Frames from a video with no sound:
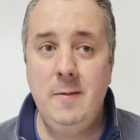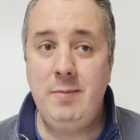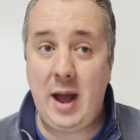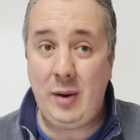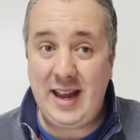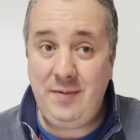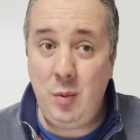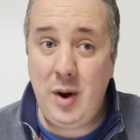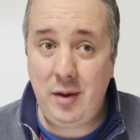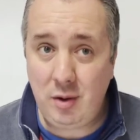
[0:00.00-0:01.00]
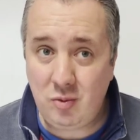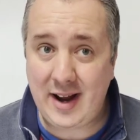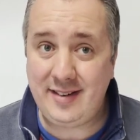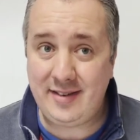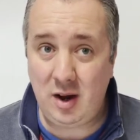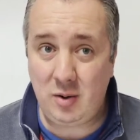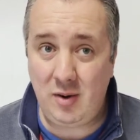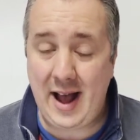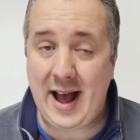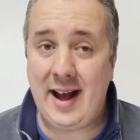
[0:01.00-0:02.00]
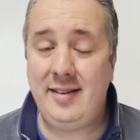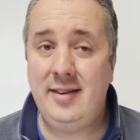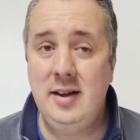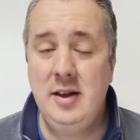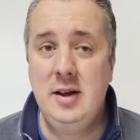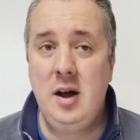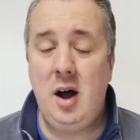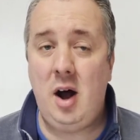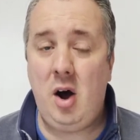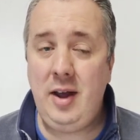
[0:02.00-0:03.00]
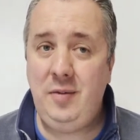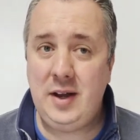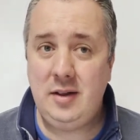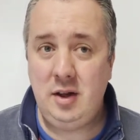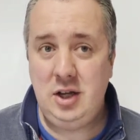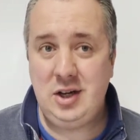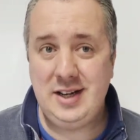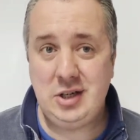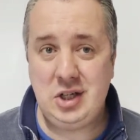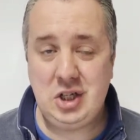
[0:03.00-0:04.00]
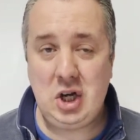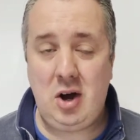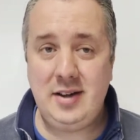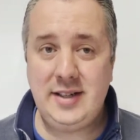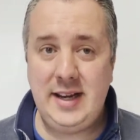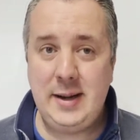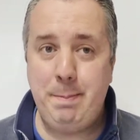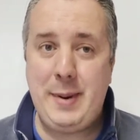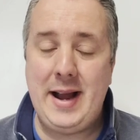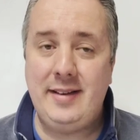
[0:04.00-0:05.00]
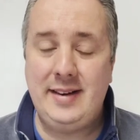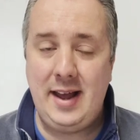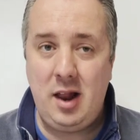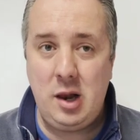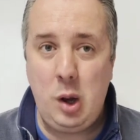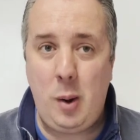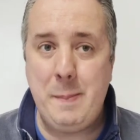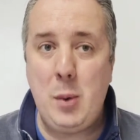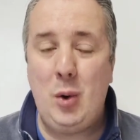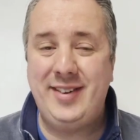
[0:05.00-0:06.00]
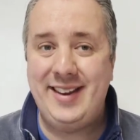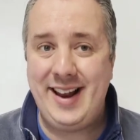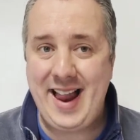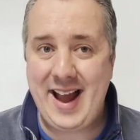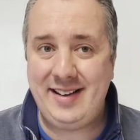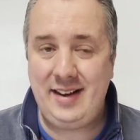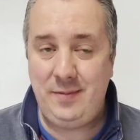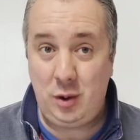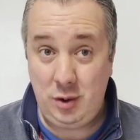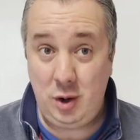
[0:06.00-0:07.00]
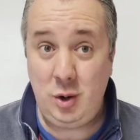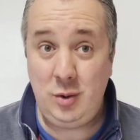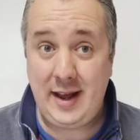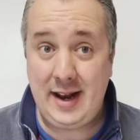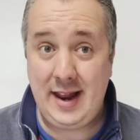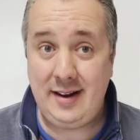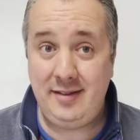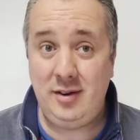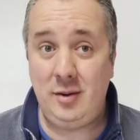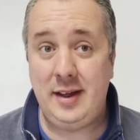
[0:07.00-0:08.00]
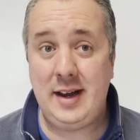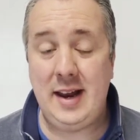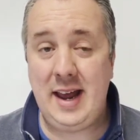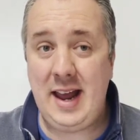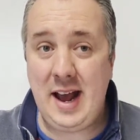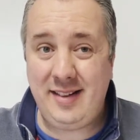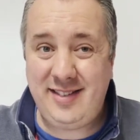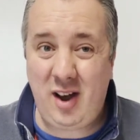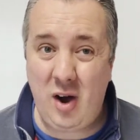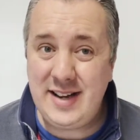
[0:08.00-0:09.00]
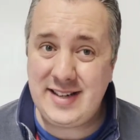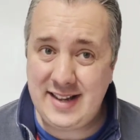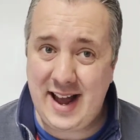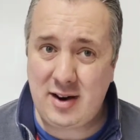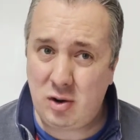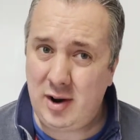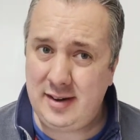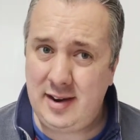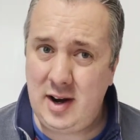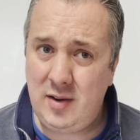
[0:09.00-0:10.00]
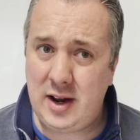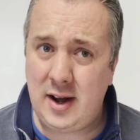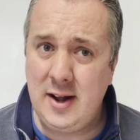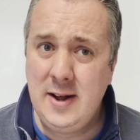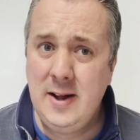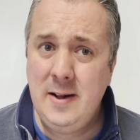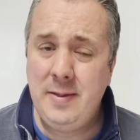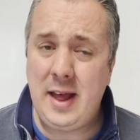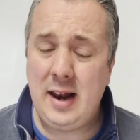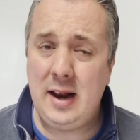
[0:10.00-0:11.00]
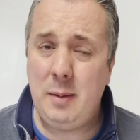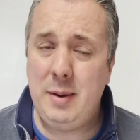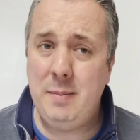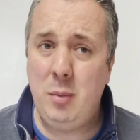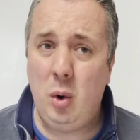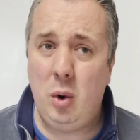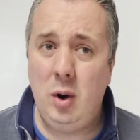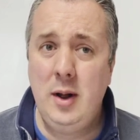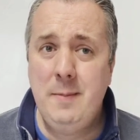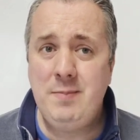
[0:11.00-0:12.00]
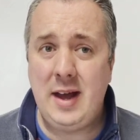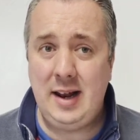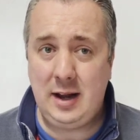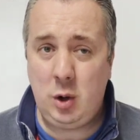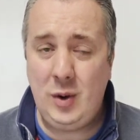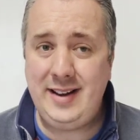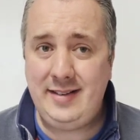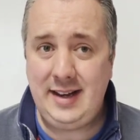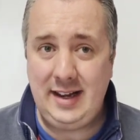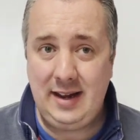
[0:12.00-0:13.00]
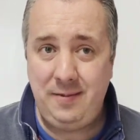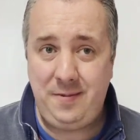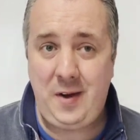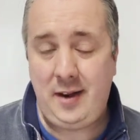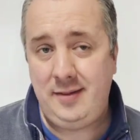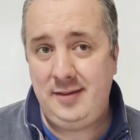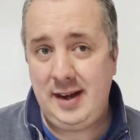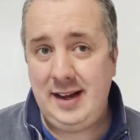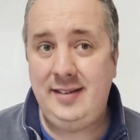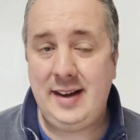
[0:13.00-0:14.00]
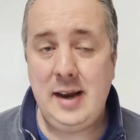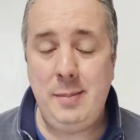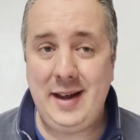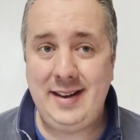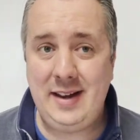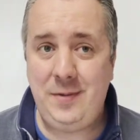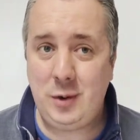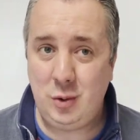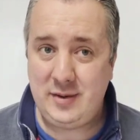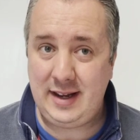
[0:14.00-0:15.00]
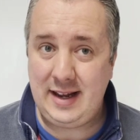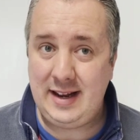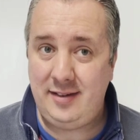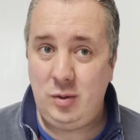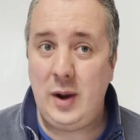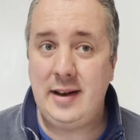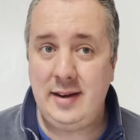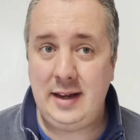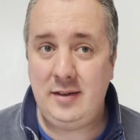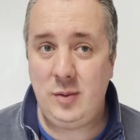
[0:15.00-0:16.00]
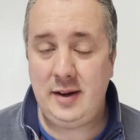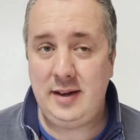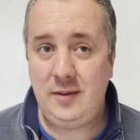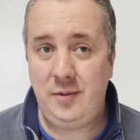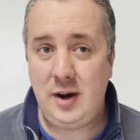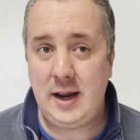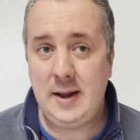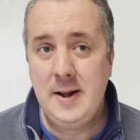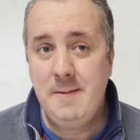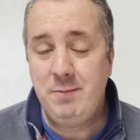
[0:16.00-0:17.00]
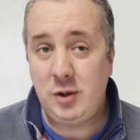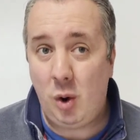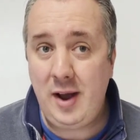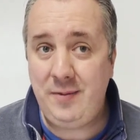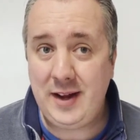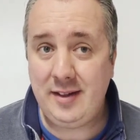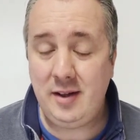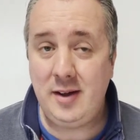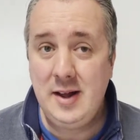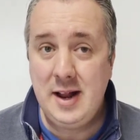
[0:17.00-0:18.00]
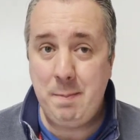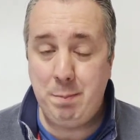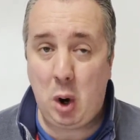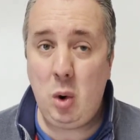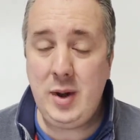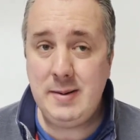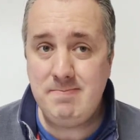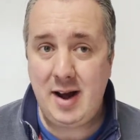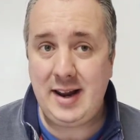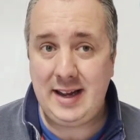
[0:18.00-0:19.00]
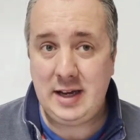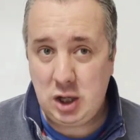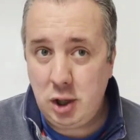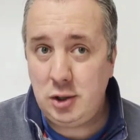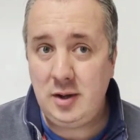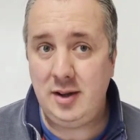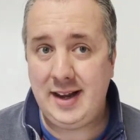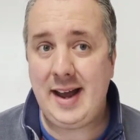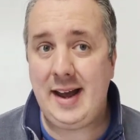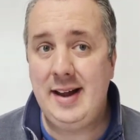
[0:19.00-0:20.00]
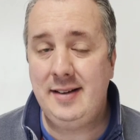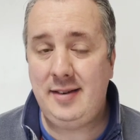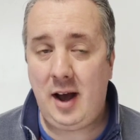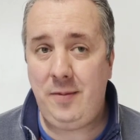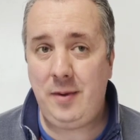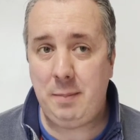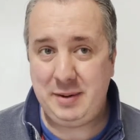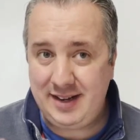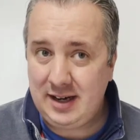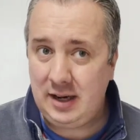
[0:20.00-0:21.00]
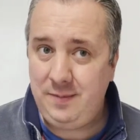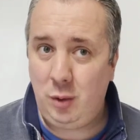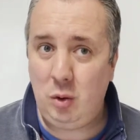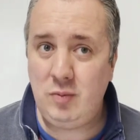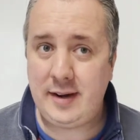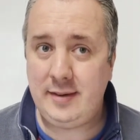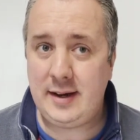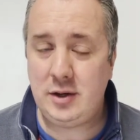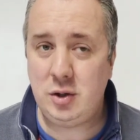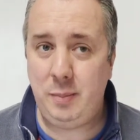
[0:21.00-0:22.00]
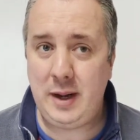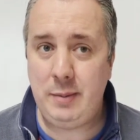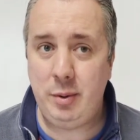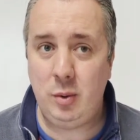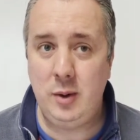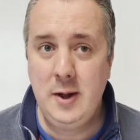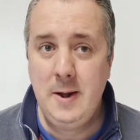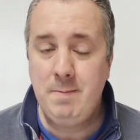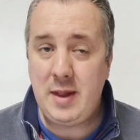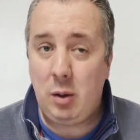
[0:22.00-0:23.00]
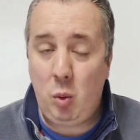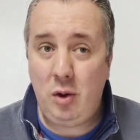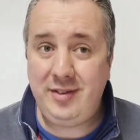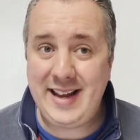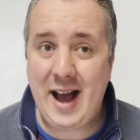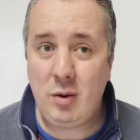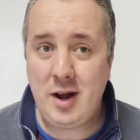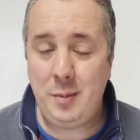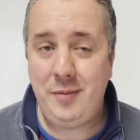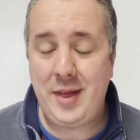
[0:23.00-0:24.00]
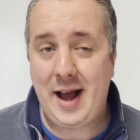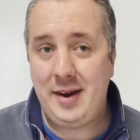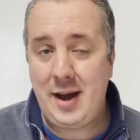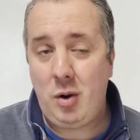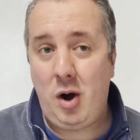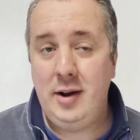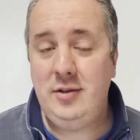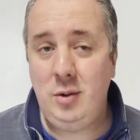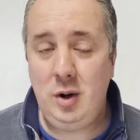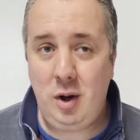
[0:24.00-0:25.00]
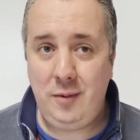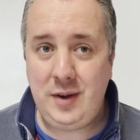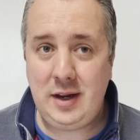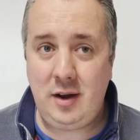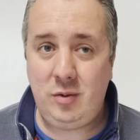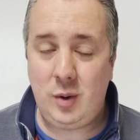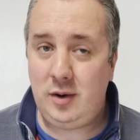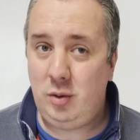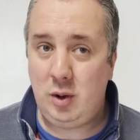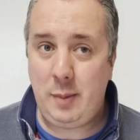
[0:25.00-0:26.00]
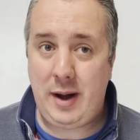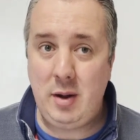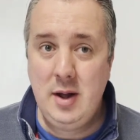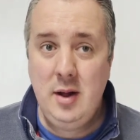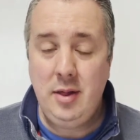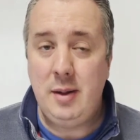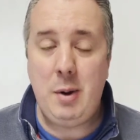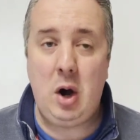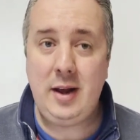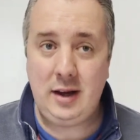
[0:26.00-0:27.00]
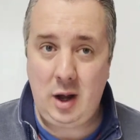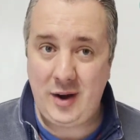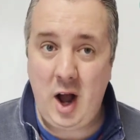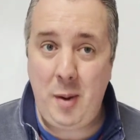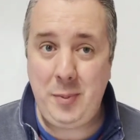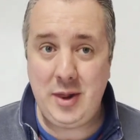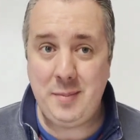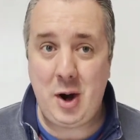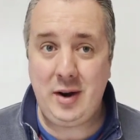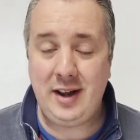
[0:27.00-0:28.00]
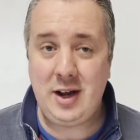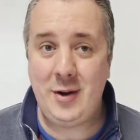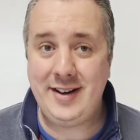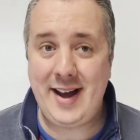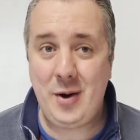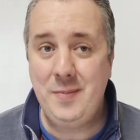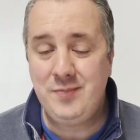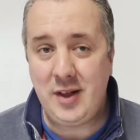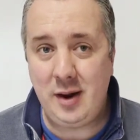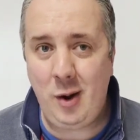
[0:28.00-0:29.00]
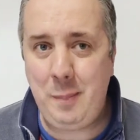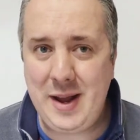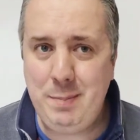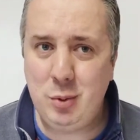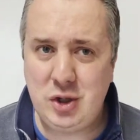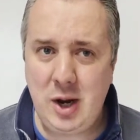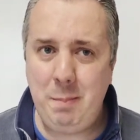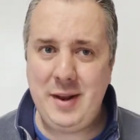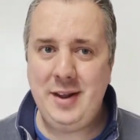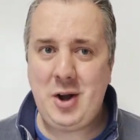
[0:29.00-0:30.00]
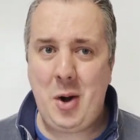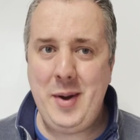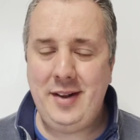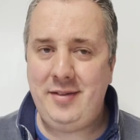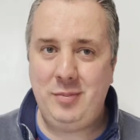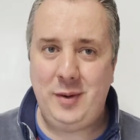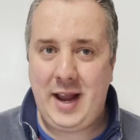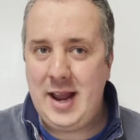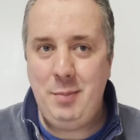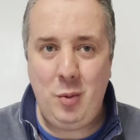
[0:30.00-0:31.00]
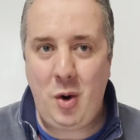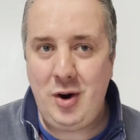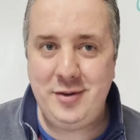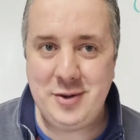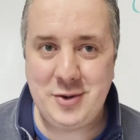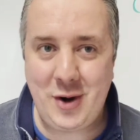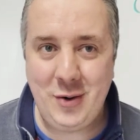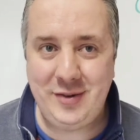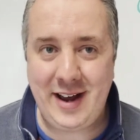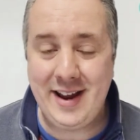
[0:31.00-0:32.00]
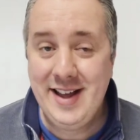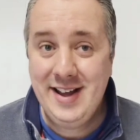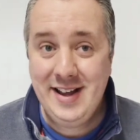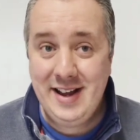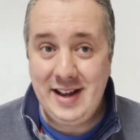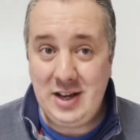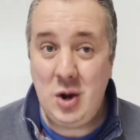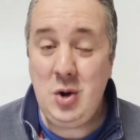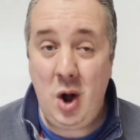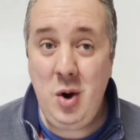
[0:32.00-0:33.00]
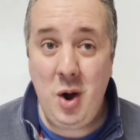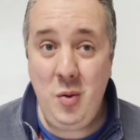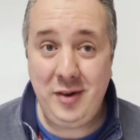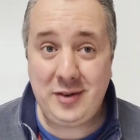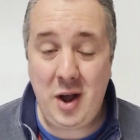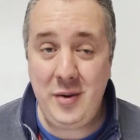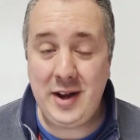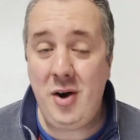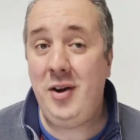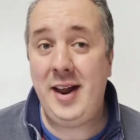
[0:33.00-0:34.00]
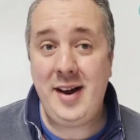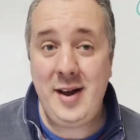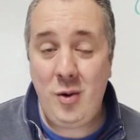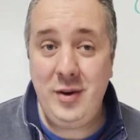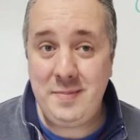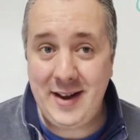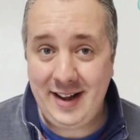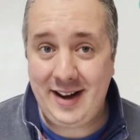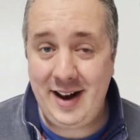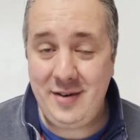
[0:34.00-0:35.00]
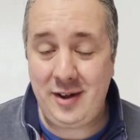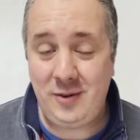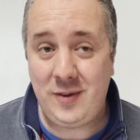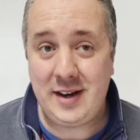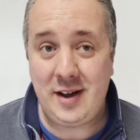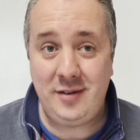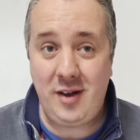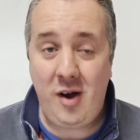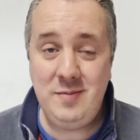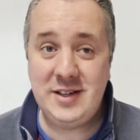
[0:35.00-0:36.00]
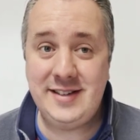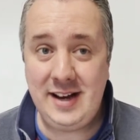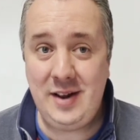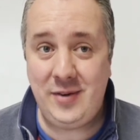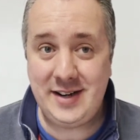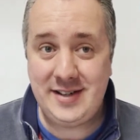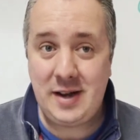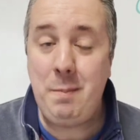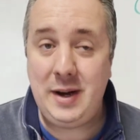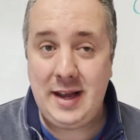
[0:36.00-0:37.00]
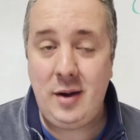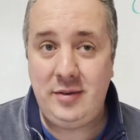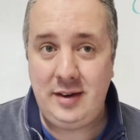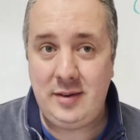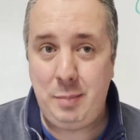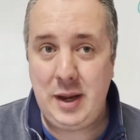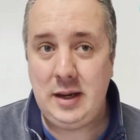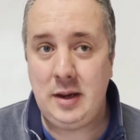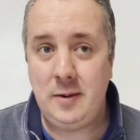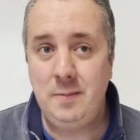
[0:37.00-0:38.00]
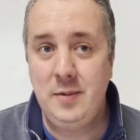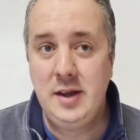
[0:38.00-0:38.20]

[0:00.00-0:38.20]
Now, even where the rates are at, I think that you're going to start seeing banks get a lot more selective on who they lend to. They're going to tighten that criteria that little bit more. And liquidity in funds is going to be a difficulty in 2023. So I think that borrowing money could get tougher, particularly for residential people. Now, what's the outcome of that? Now, I do a lot of videos where I talk about the market going up and the market going down. And a lot of people jump in the comments with keyboard warriors and trolls saying, you don't know what's going on. And I always make it clear in those videos that I'm just delivering somebody else's opinion.